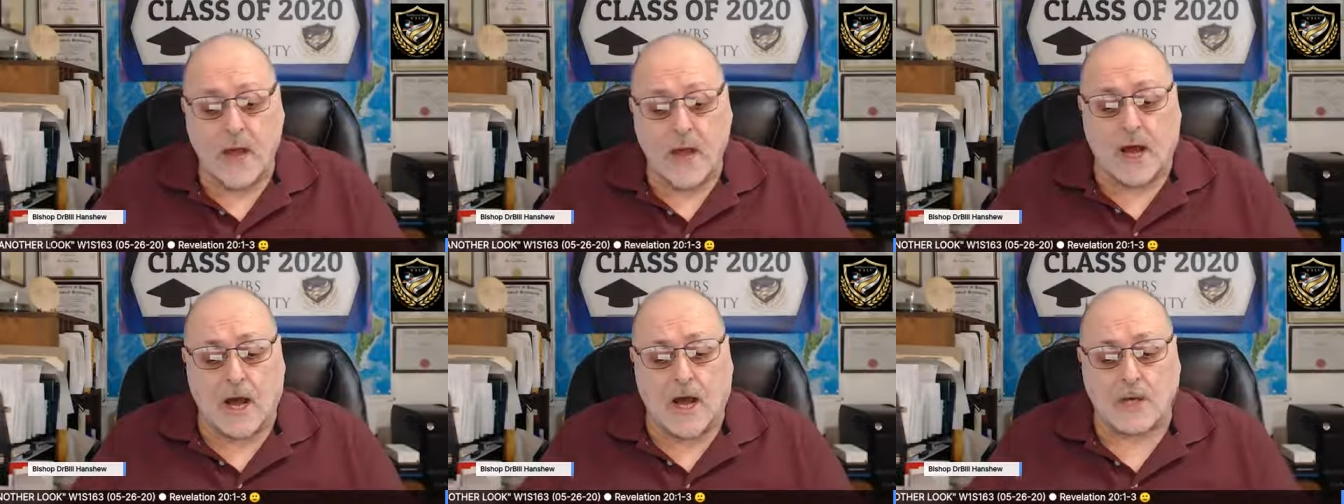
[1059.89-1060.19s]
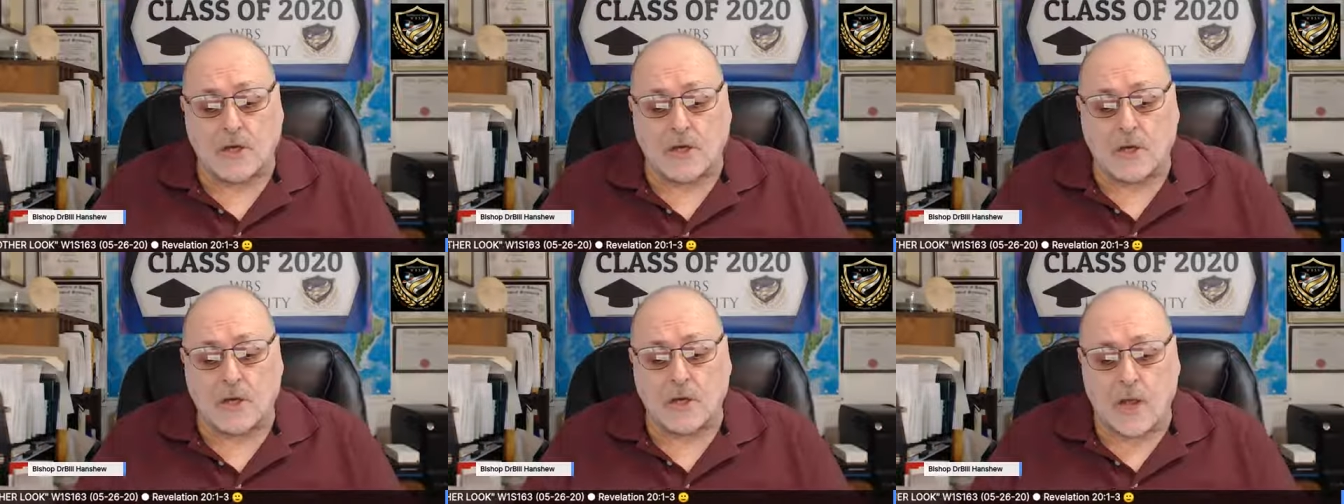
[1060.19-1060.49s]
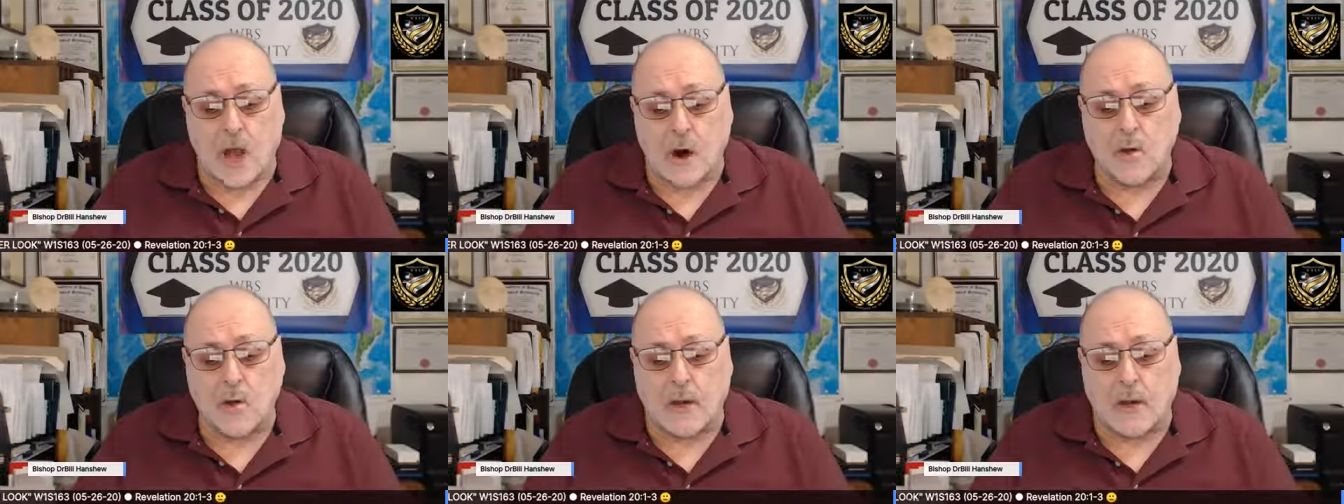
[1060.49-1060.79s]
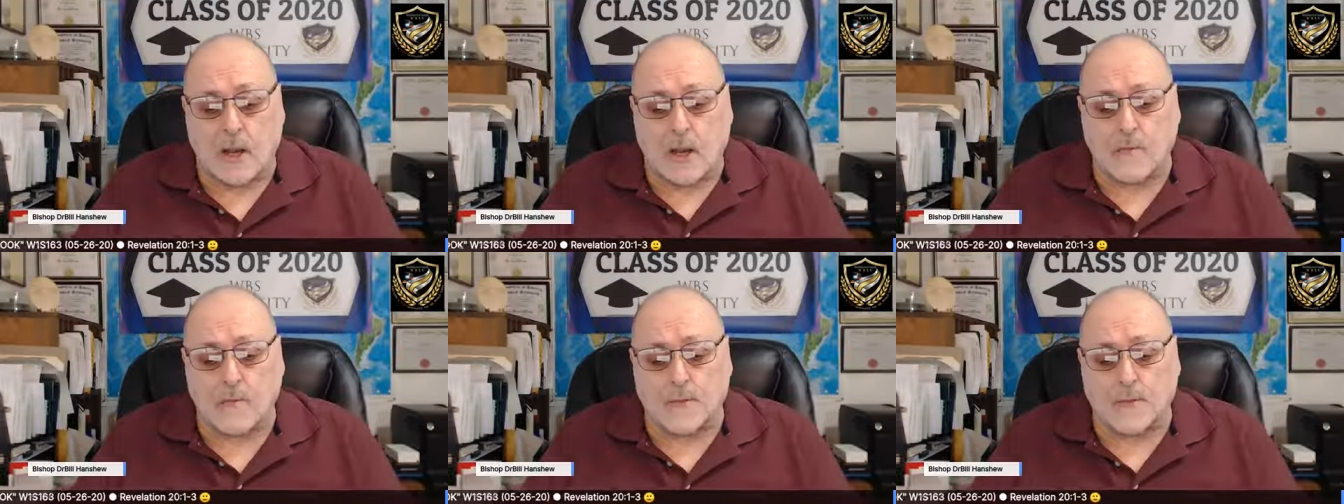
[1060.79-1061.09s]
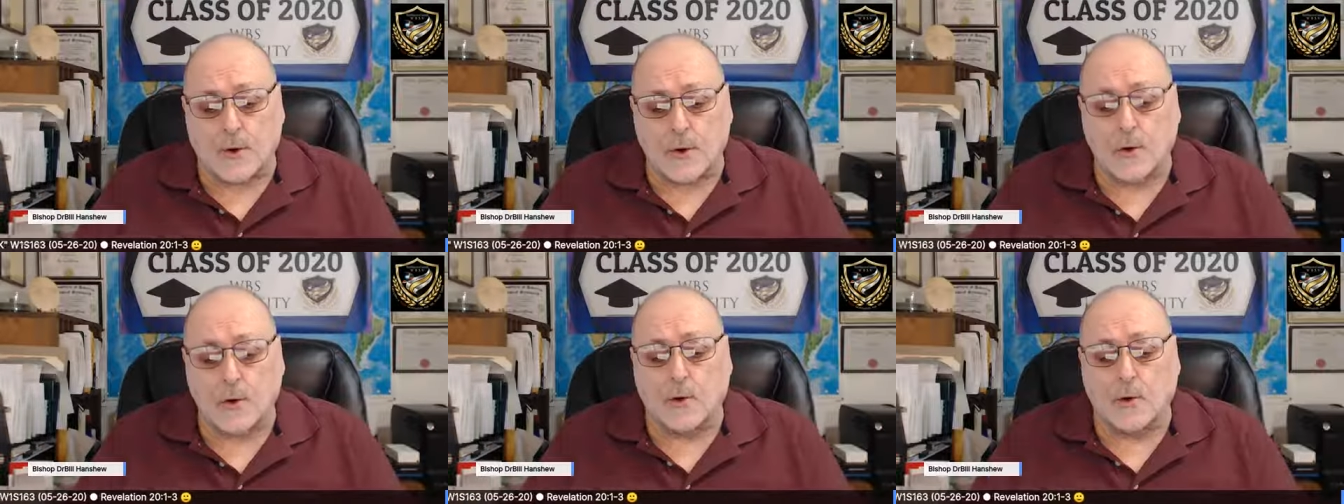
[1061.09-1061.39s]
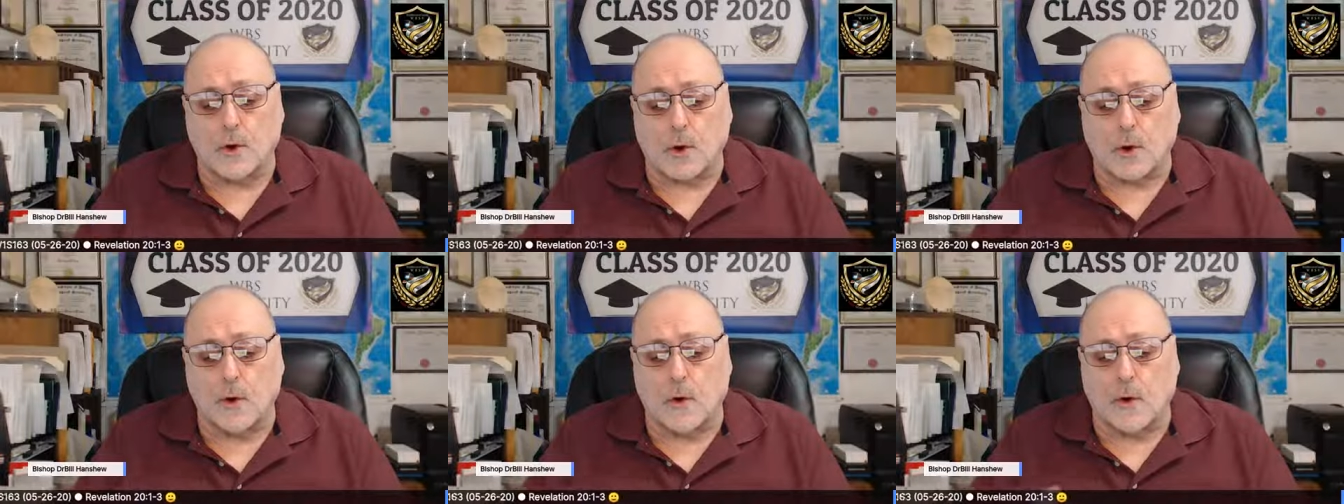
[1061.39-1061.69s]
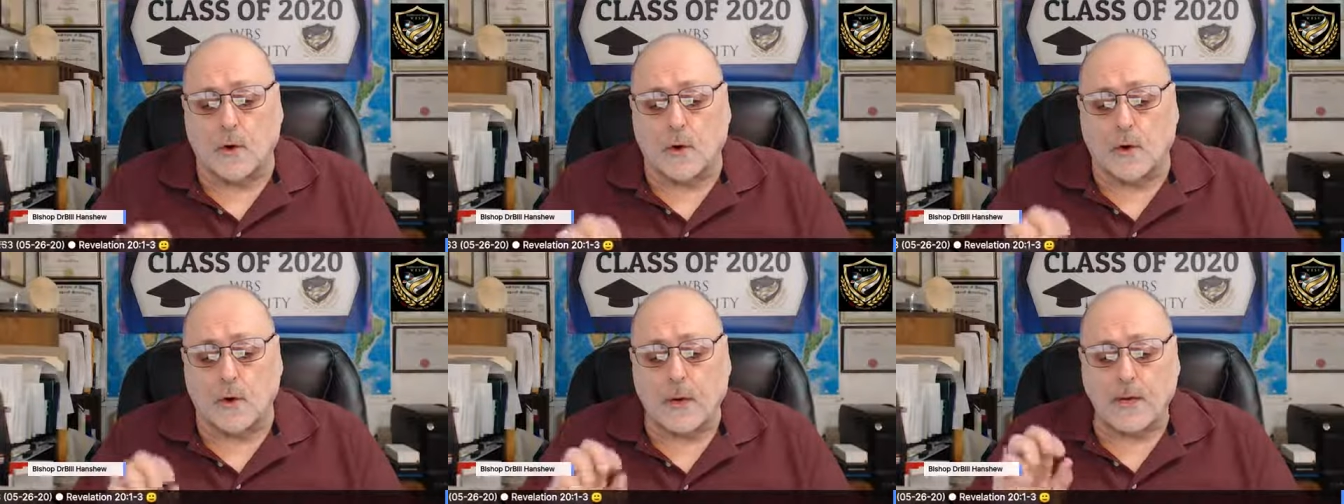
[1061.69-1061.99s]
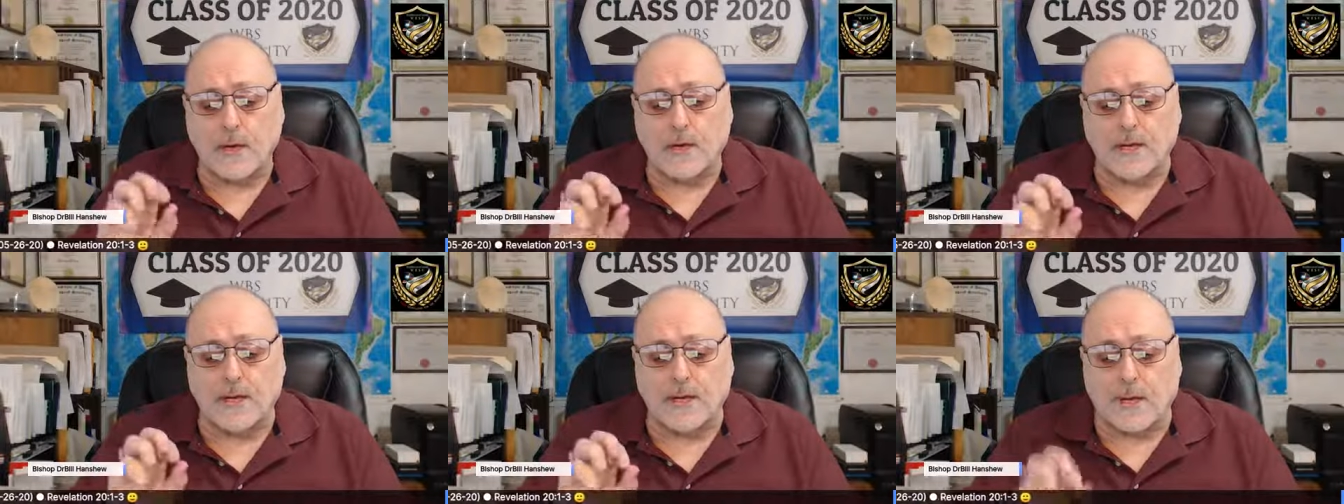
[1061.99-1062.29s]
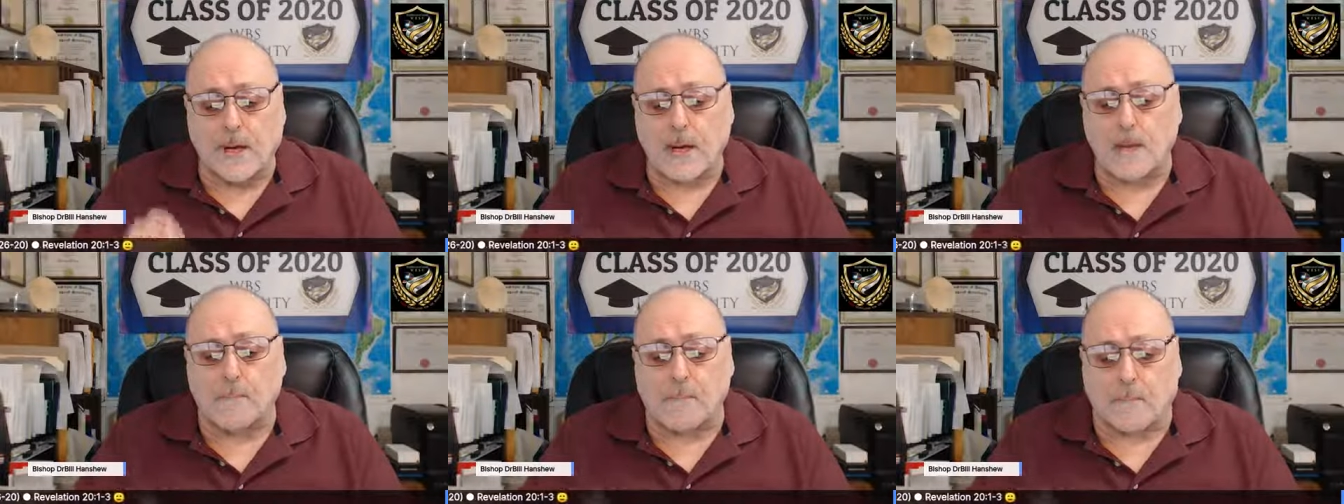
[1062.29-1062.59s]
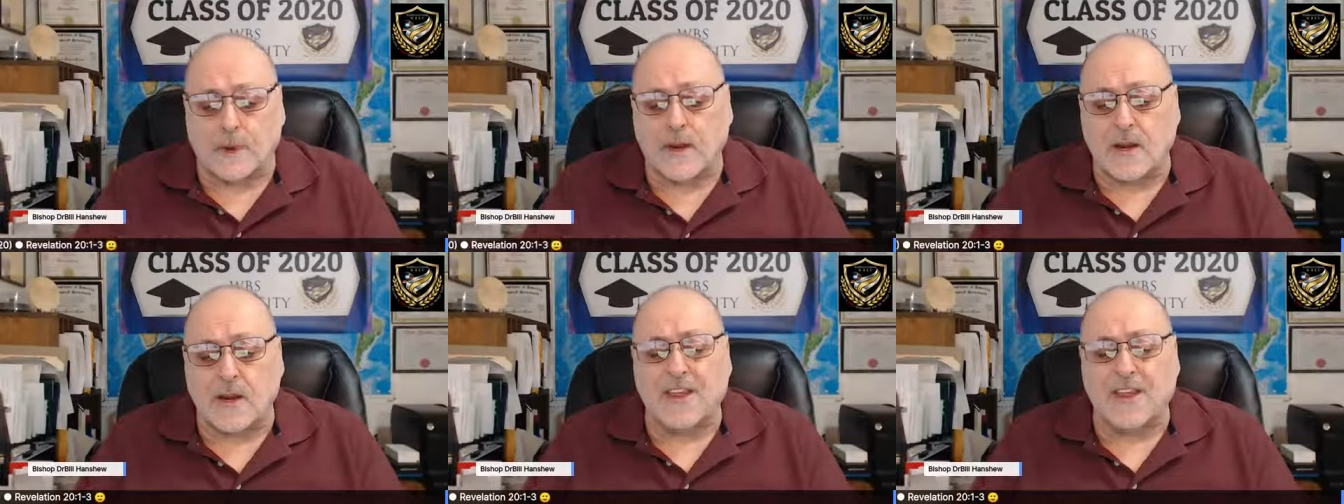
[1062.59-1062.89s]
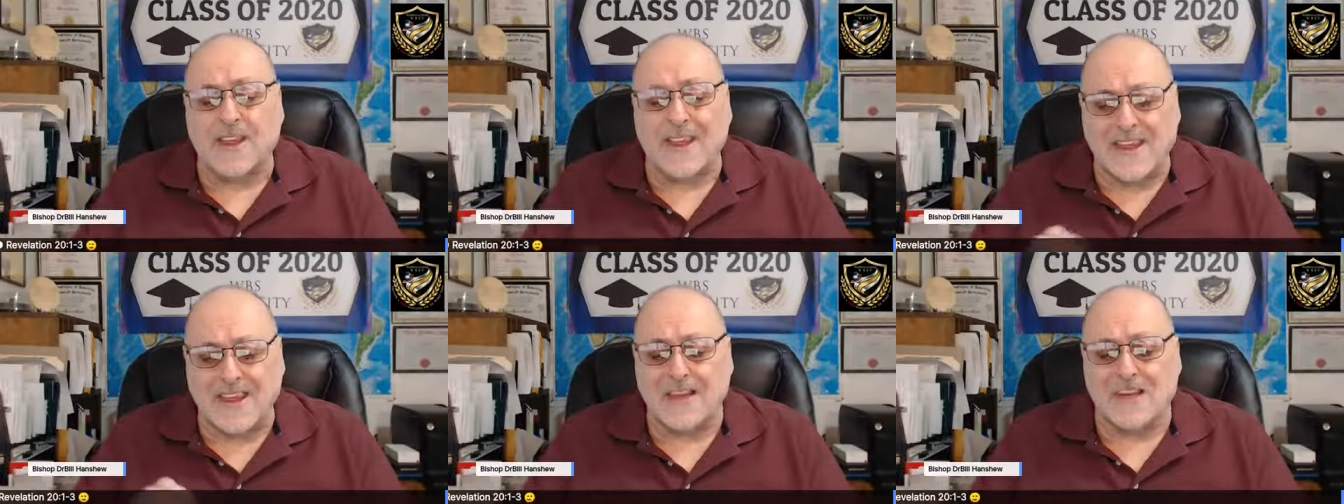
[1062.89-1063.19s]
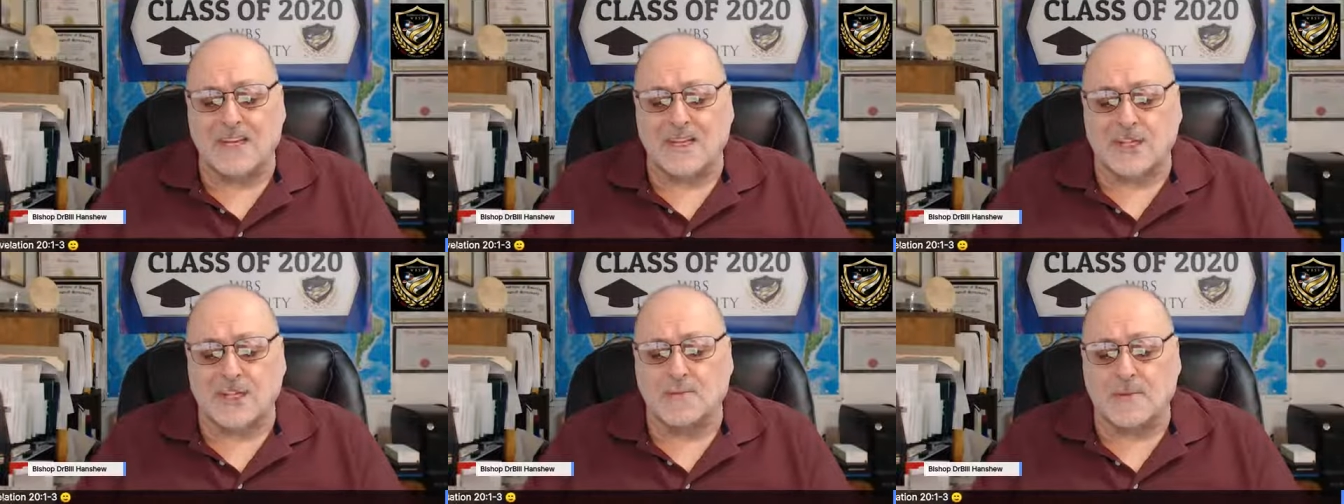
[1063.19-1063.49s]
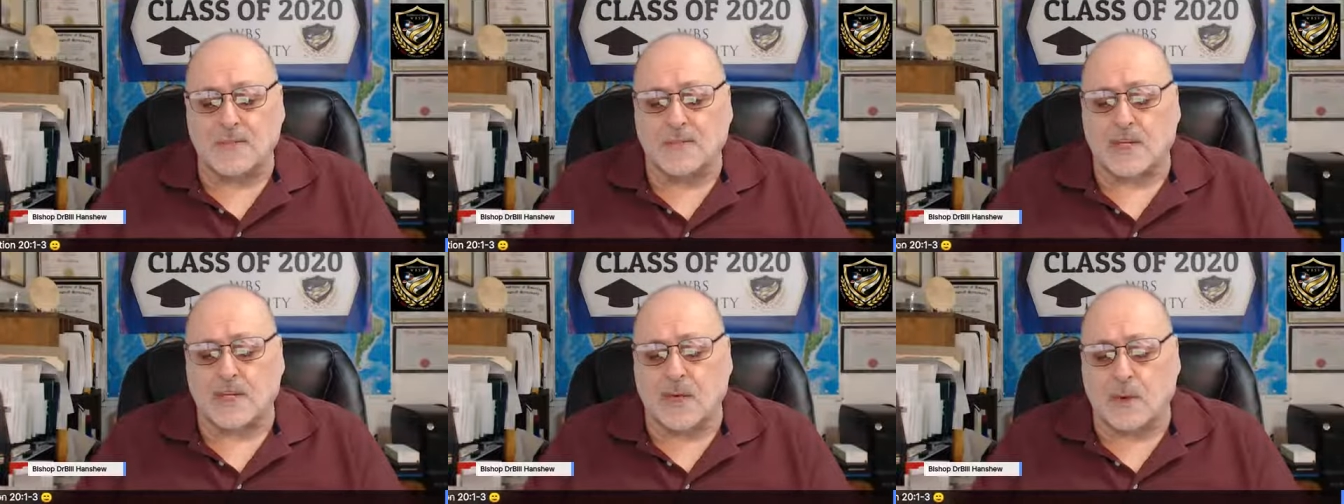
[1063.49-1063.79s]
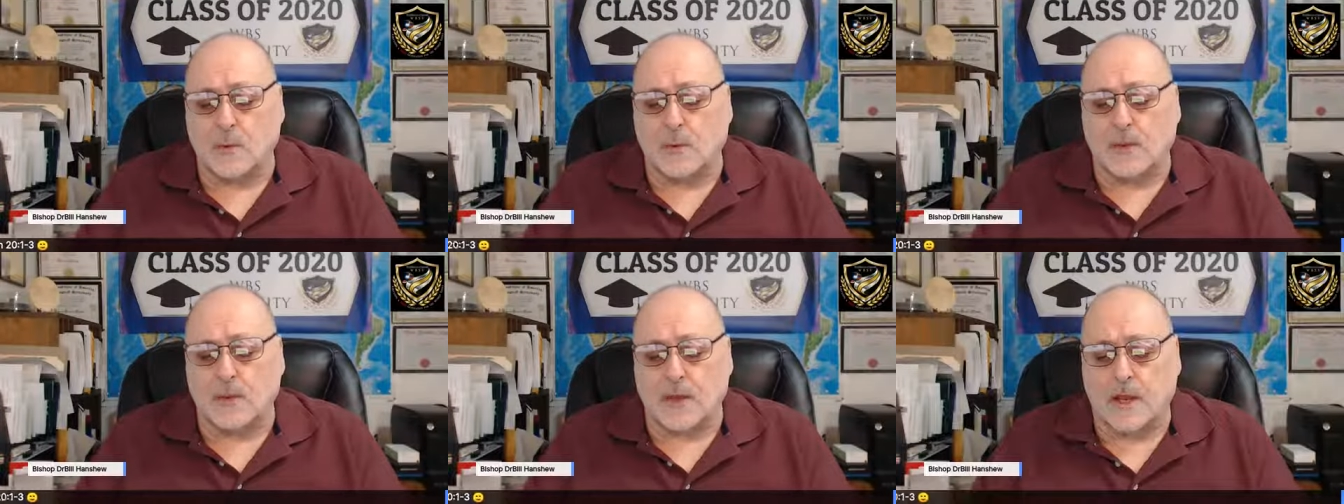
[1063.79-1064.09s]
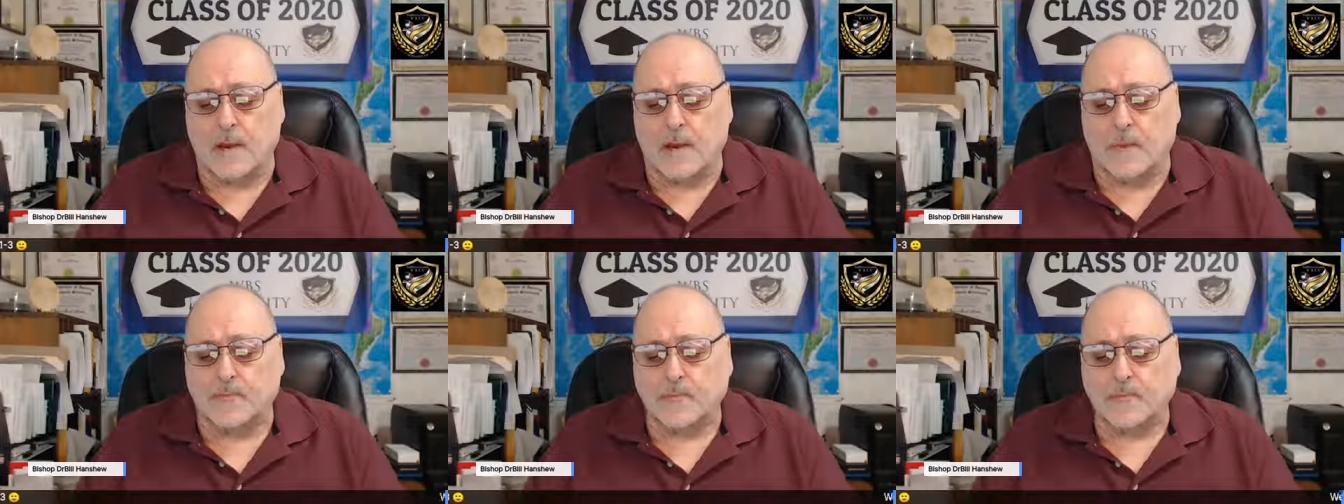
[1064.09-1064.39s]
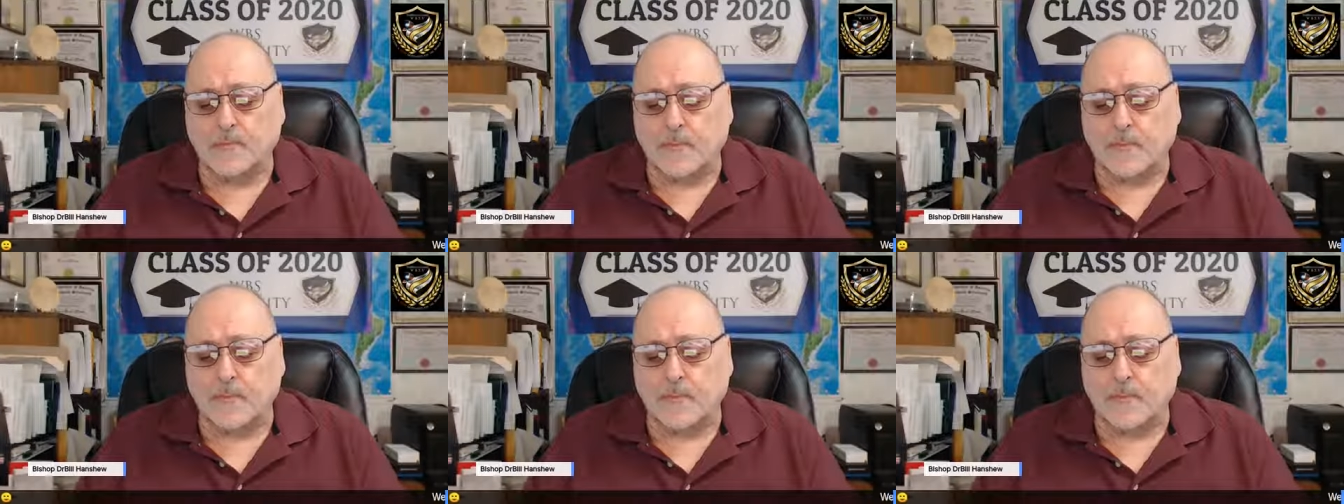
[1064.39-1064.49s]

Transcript: uh, to know him through your deepening intimacy with him.